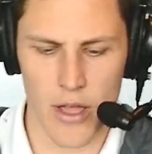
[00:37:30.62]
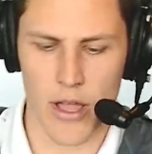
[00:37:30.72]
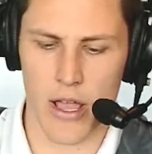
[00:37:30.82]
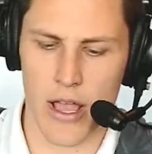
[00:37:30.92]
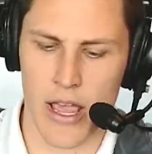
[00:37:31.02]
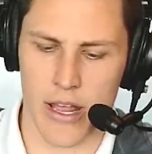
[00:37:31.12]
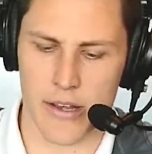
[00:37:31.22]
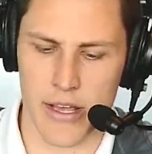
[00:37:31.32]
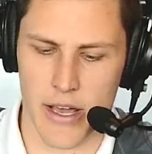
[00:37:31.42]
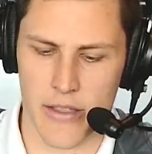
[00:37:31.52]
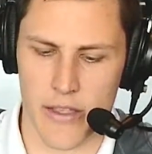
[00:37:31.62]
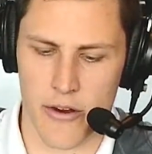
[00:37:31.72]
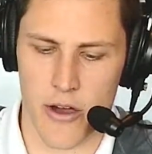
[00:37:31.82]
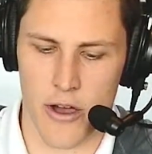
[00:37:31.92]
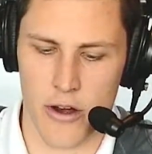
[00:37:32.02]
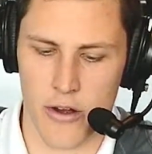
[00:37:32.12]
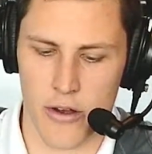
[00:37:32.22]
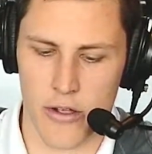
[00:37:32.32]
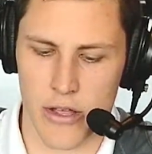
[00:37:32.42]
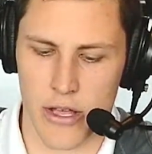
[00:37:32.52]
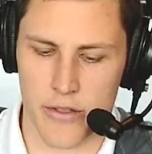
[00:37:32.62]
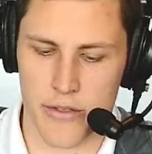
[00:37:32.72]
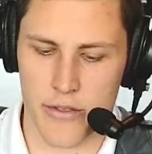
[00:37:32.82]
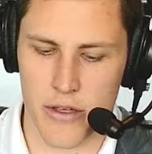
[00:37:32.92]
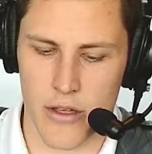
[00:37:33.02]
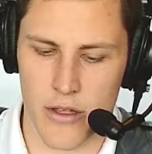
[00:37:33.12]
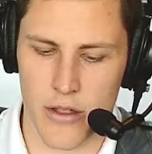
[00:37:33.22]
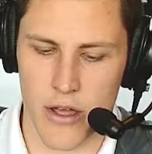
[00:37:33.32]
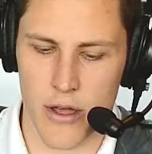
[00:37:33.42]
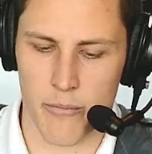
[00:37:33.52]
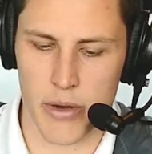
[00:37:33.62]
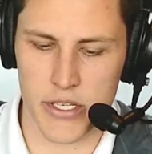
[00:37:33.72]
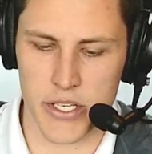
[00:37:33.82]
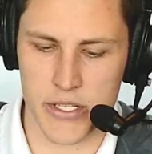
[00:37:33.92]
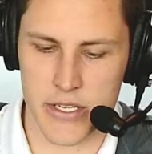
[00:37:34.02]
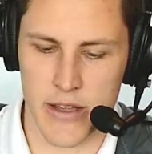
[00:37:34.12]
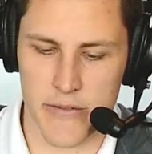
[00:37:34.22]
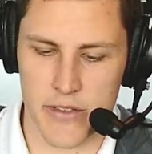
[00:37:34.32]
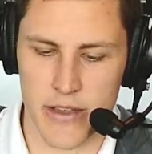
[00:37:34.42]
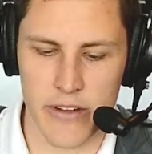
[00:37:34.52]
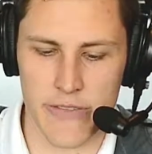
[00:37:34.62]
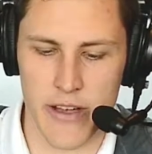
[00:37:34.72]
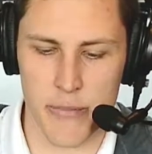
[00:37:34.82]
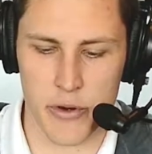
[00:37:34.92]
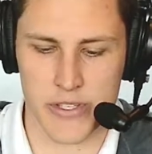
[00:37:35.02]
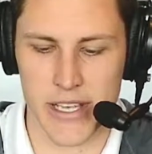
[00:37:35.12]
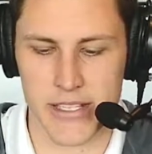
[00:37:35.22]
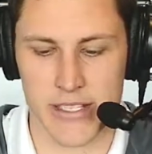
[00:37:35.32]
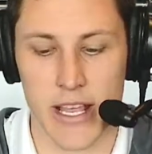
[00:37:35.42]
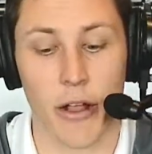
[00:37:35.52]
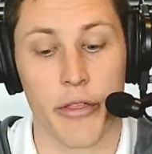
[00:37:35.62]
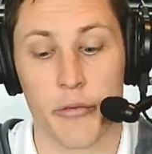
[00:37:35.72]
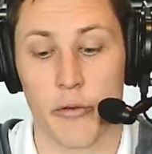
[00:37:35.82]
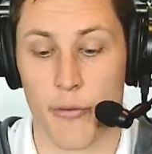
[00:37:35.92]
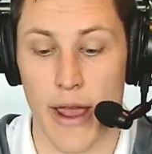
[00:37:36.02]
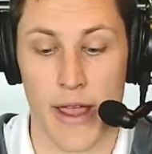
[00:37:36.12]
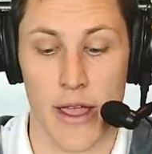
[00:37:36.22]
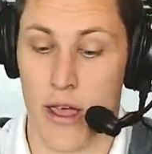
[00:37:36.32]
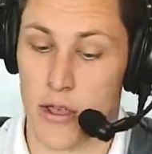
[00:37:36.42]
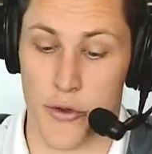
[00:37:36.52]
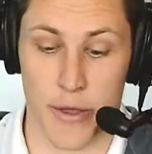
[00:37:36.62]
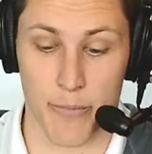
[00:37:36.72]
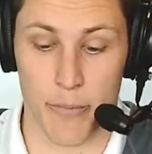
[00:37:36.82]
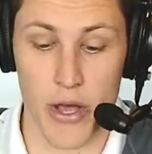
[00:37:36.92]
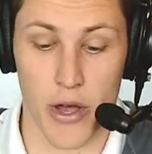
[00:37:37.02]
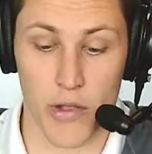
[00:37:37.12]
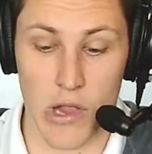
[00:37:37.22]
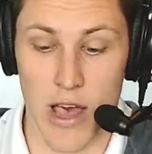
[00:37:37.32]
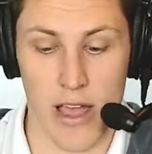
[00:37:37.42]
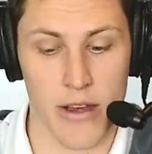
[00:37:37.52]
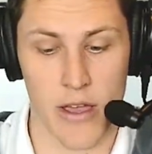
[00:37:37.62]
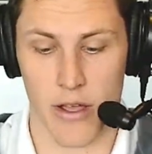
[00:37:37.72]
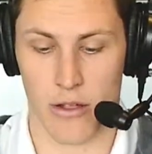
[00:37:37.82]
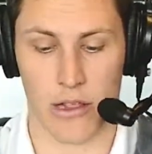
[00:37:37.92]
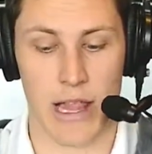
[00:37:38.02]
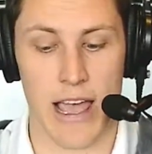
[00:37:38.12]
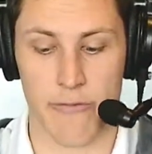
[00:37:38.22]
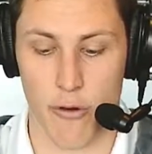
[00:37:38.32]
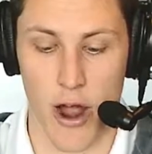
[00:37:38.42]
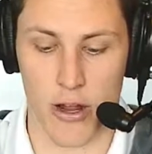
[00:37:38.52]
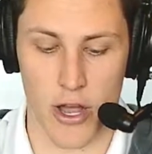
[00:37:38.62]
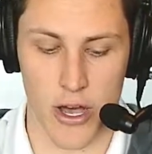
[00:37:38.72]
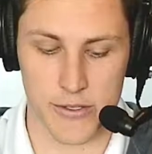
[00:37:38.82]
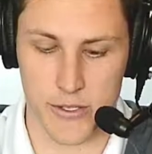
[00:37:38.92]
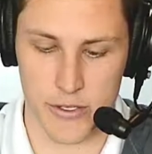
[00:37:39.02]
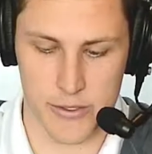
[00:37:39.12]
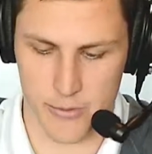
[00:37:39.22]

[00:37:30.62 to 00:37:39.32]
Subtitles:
And it's bunch of stuff, 75% sell-through rate. You can bid online, live rock concerts.